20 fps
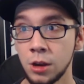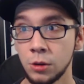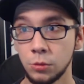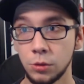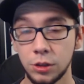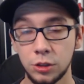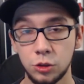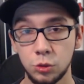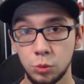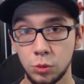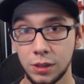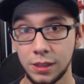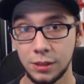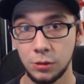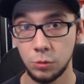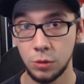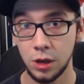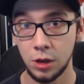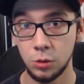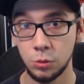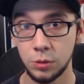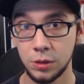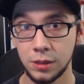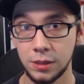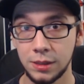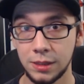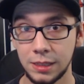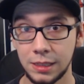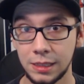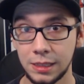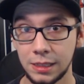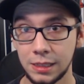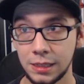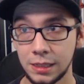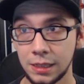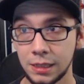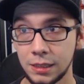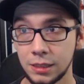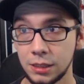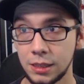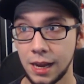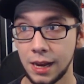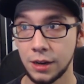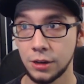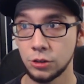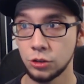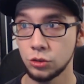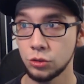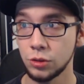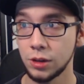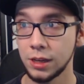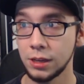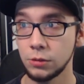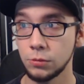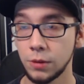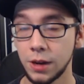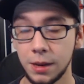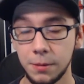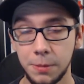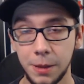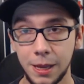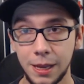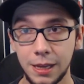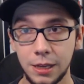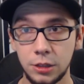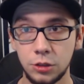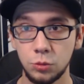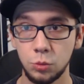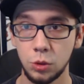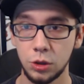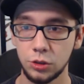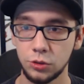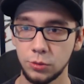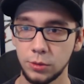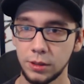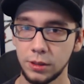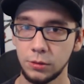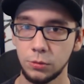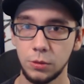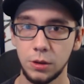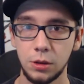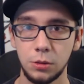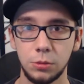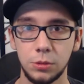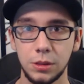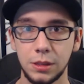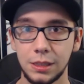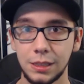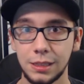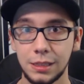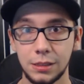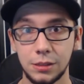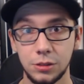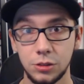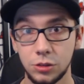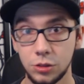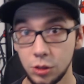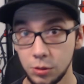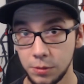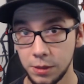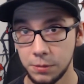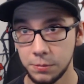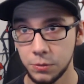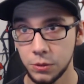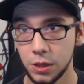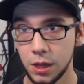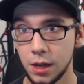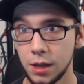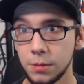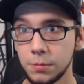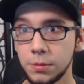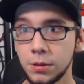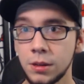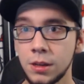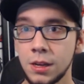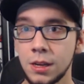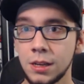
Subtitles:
Works really well with the Dire Strain Rampage. Works really well with the Consuming Blob.